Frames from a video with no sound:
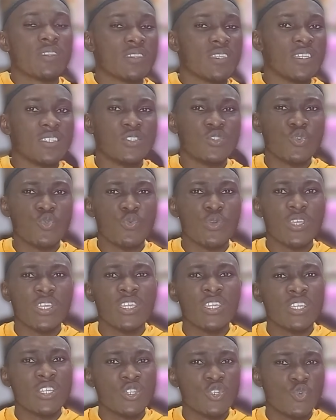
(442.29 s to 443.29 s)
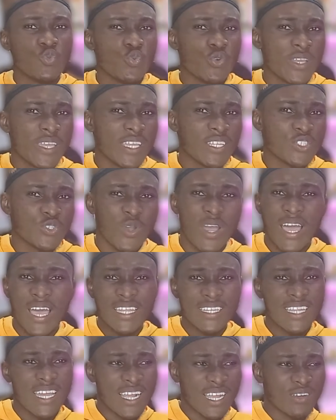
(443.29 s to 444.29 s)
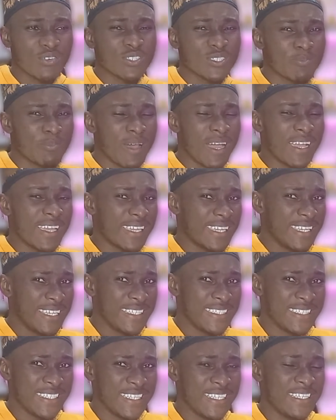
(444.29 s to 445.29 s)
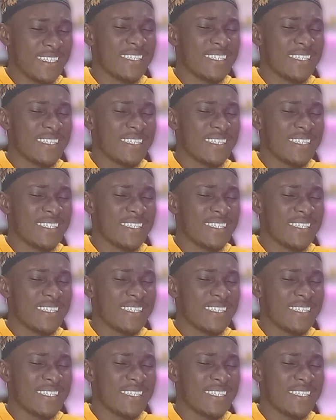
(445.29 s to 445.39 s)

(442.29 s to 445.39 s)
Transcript: there's no way you won't get your ad accounts back easily.